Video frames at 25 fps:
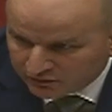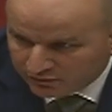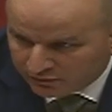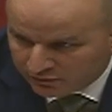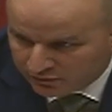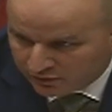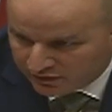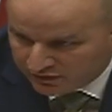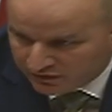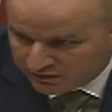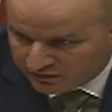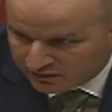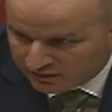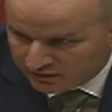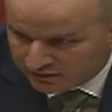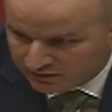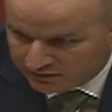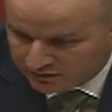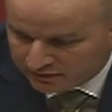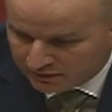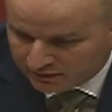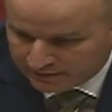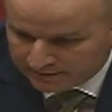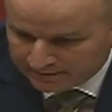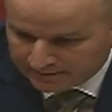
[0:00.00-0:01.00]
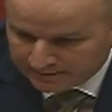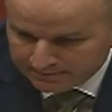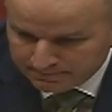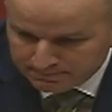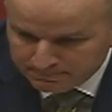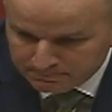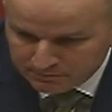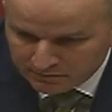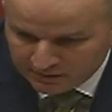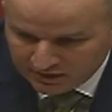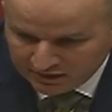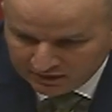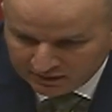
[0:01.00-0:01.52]
For instance,
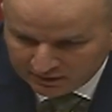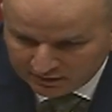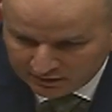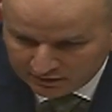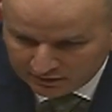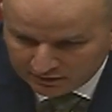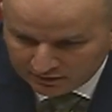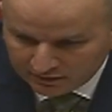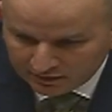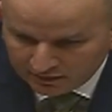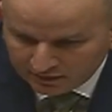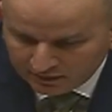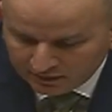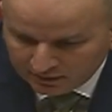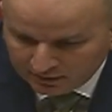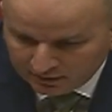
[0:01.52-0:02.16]
um, in